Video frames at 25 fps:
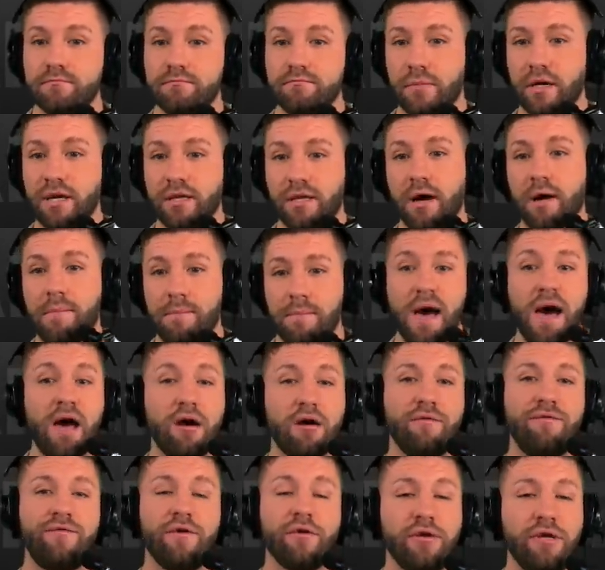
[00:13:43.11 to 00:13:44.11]
But it doesn't
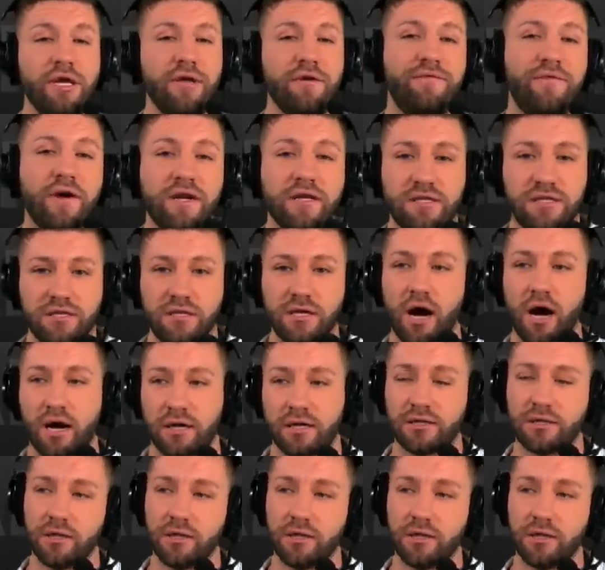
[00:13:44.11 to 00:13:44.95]
matter if your defense sucks.